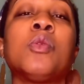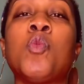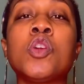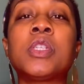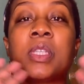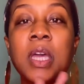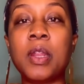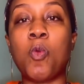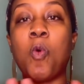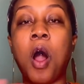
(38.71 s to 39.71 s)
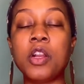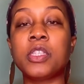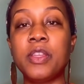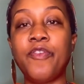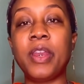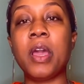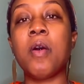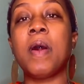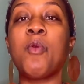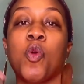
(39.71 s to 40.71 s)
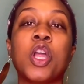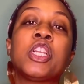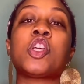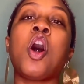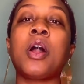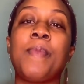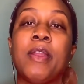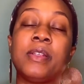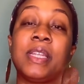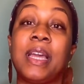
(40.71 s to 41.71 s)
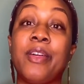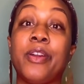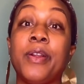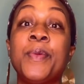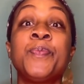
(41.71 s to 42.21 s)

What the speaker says: We're just gonna watch the video and we're gonna talk about it together.